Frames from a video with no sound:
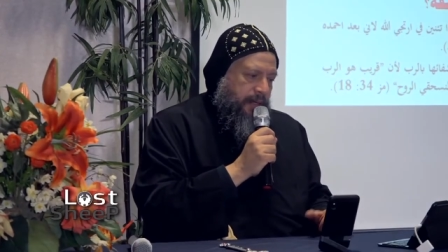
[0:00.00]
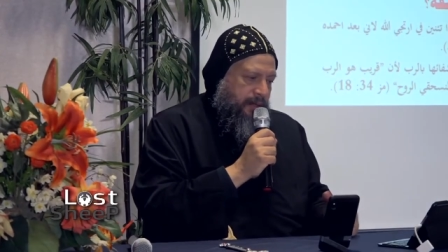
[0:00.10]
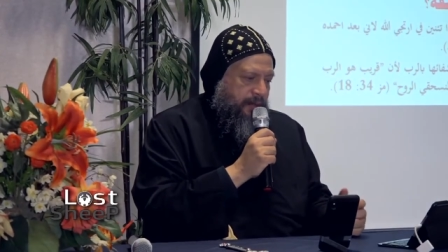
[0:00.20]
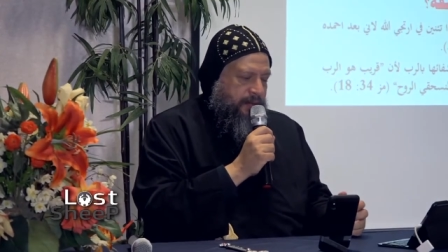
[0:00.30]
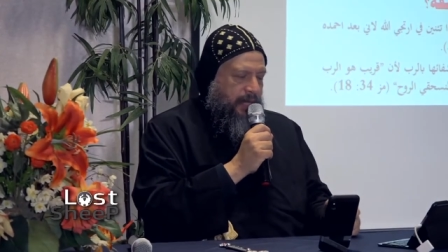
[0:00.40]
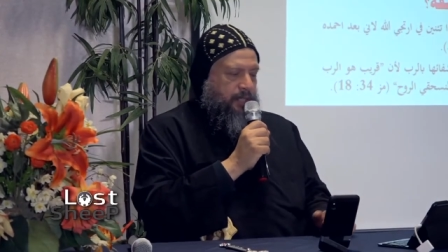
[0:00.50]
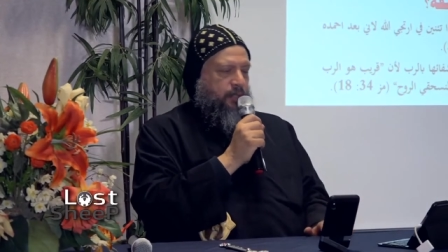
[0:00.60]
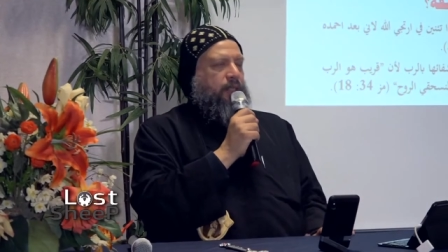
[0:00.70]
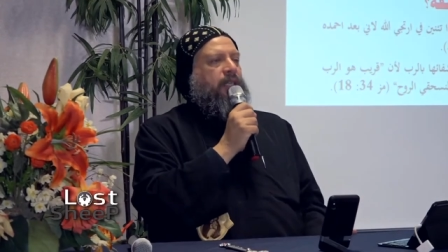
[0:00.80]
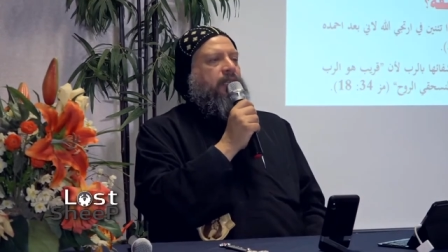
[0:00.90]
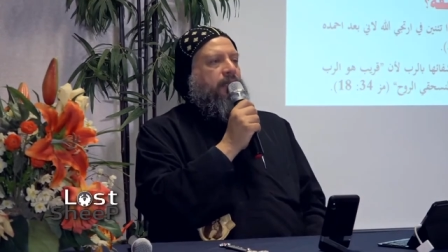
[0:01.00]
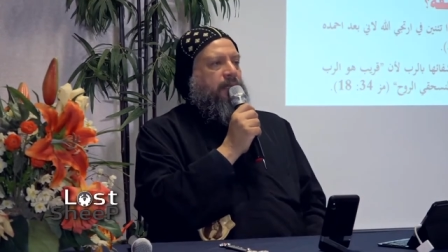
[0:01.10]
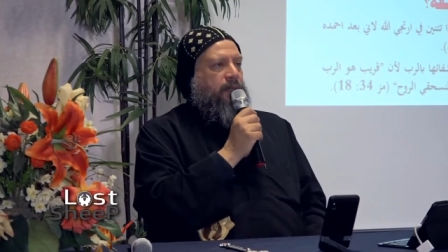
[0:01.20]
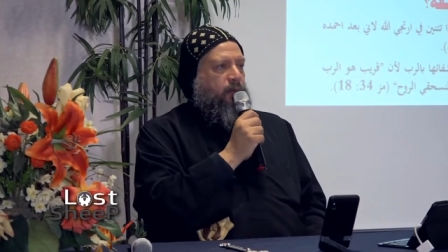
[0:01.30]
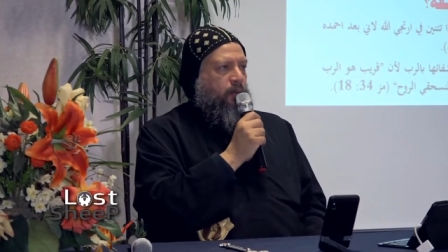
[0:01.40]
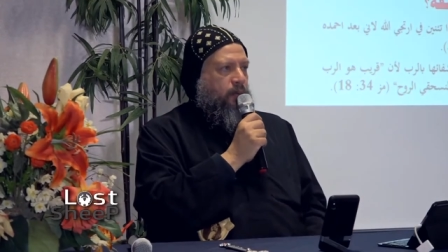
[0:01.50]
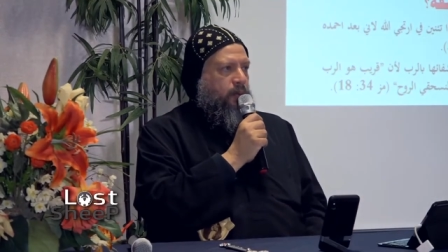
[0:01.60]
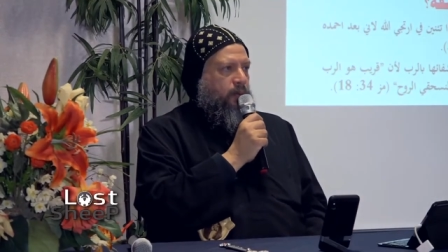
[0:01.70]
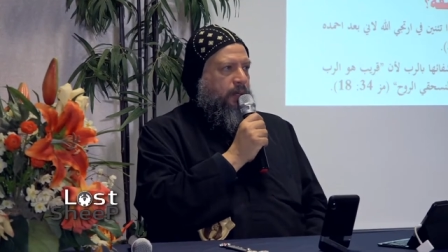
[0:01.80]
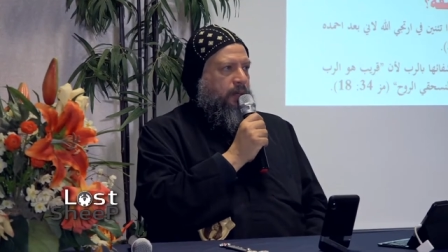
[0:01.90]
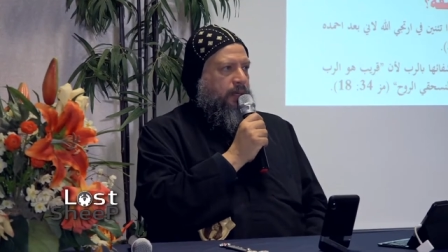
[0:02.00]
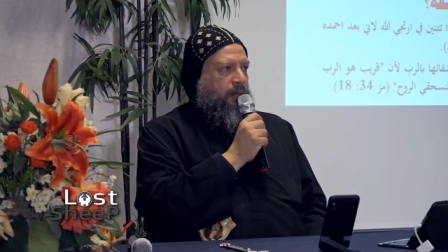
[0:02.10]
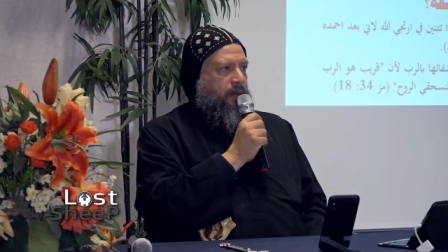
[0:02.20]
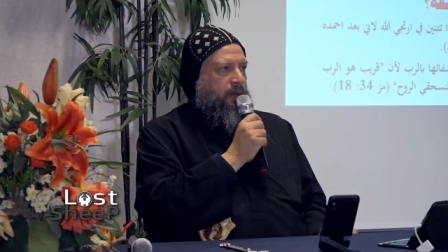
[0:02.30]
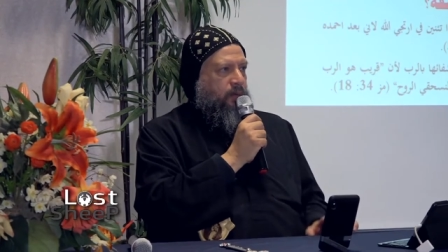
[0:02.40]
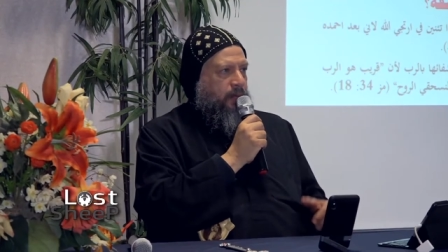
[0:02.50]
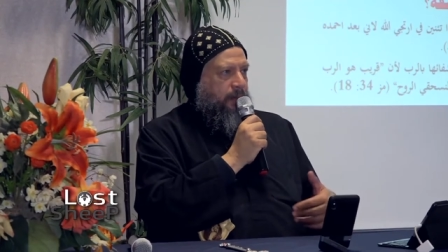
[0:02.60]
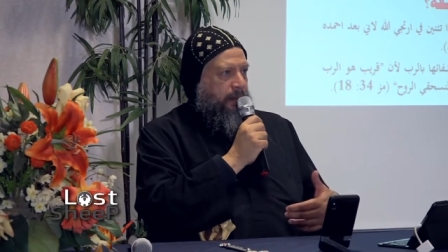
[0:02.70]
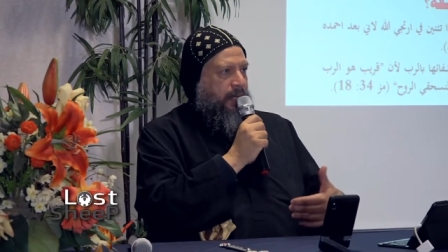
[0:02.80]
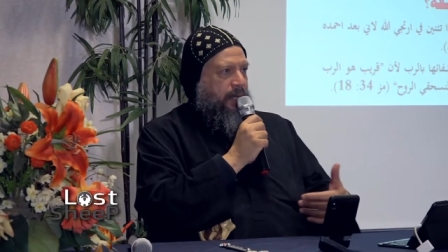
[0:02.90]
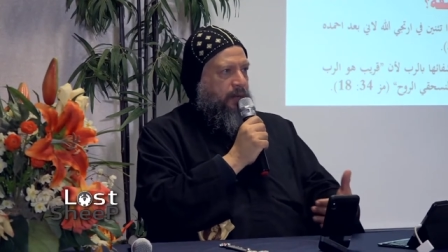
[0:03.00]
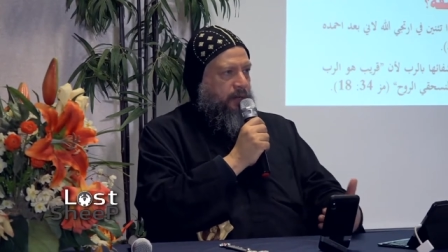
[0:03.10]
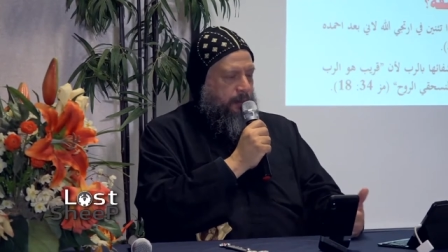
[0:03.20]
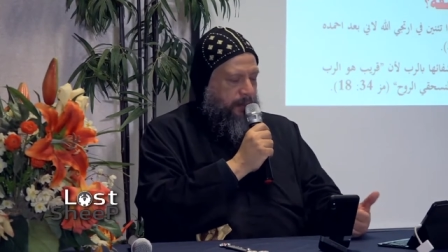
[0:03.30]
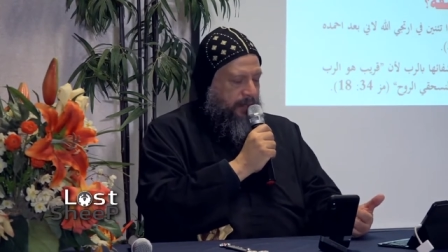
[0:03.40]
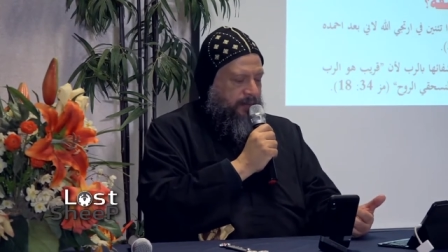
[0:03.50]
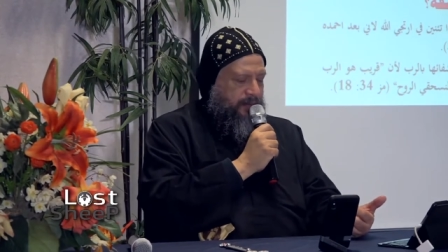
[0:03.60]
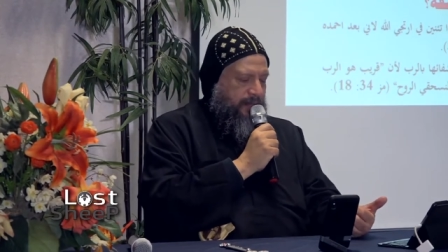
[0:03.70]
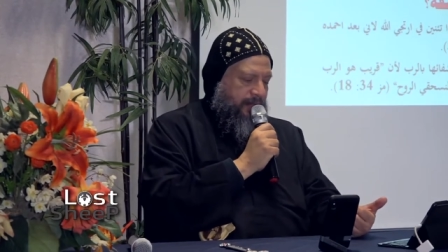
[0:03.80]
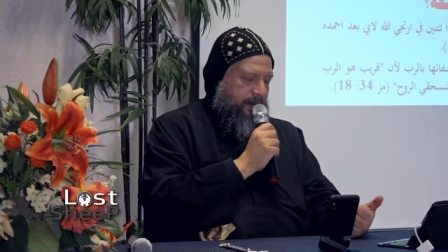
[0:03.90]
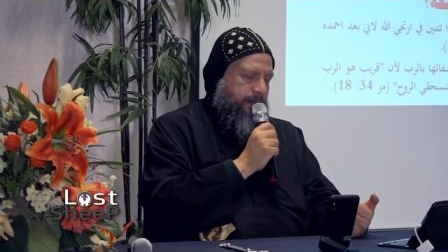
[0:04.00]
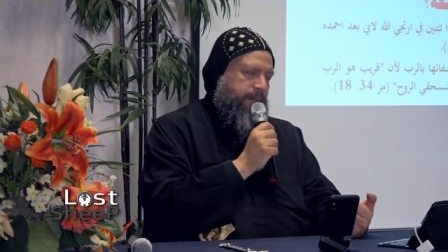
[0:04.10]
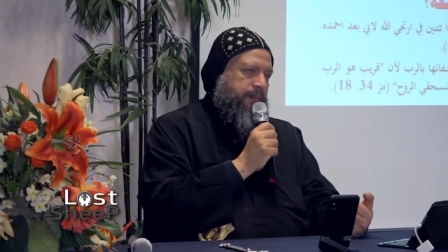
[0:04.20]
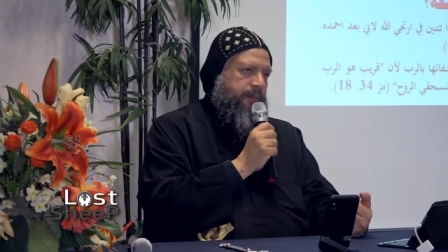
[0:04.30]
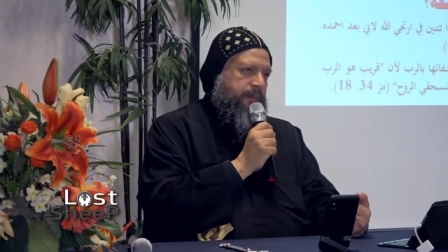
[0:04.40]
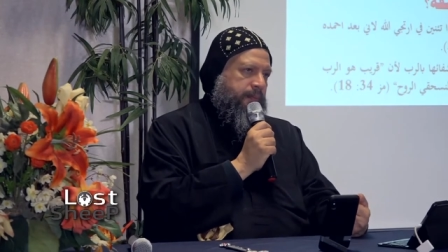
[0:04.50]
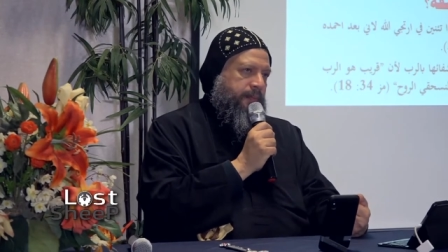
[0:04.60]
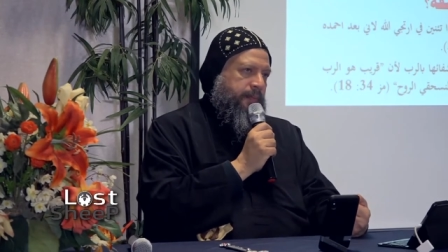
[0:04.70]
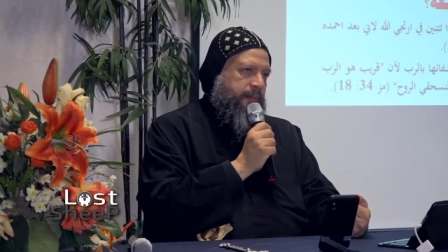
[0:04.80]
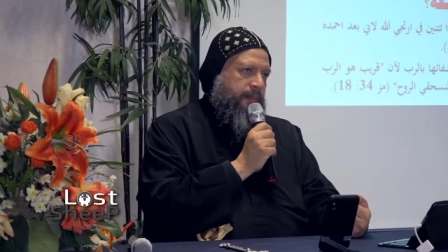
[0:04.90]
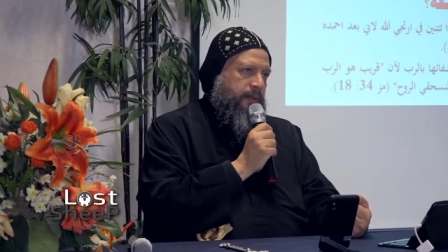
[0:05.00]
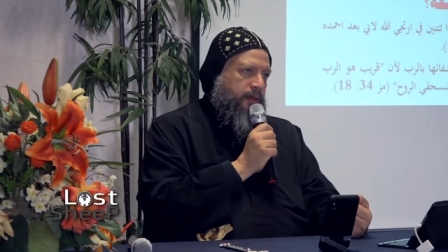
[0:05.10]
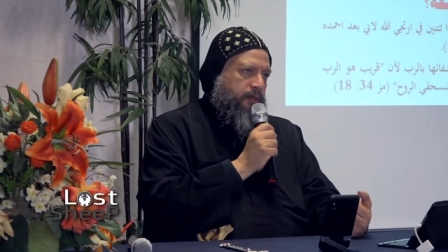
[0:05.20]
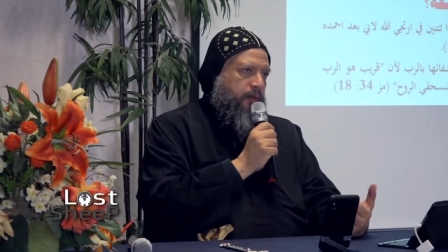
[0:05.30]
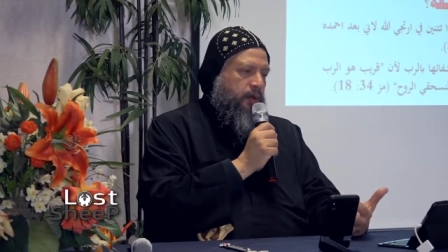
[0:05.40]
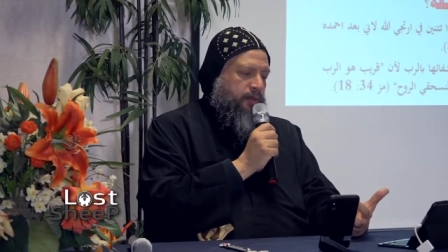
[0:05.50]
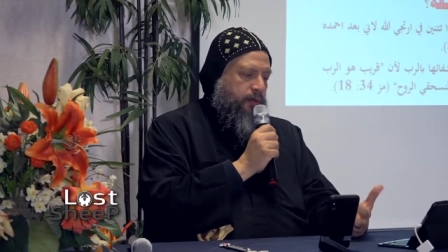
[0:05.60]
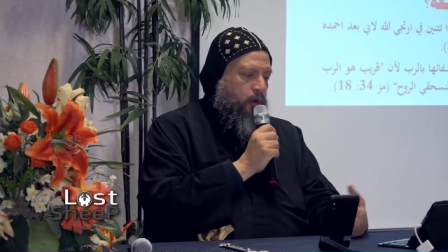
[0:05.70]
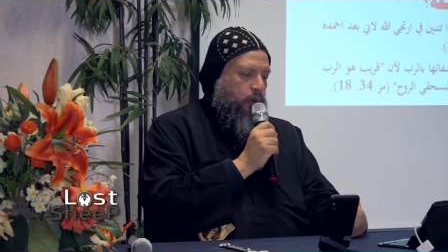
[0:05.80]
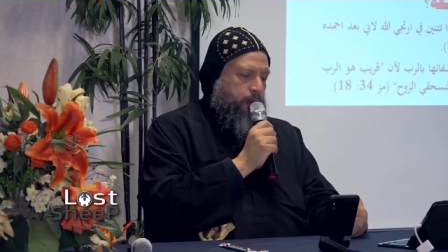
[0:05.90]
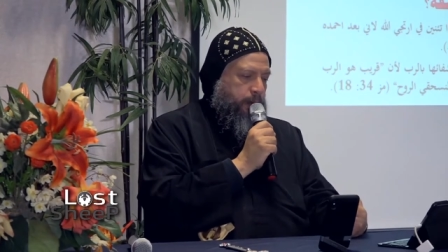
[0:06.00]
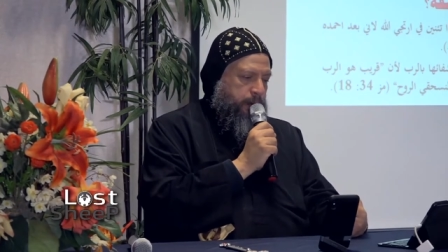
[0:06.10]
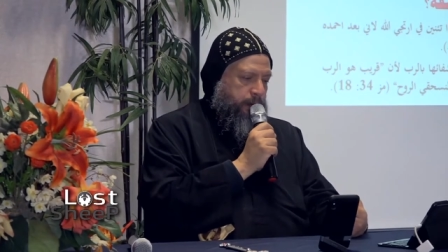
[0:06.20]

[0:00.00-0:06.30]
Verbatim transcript: This actually will, will make our ministry full of hope.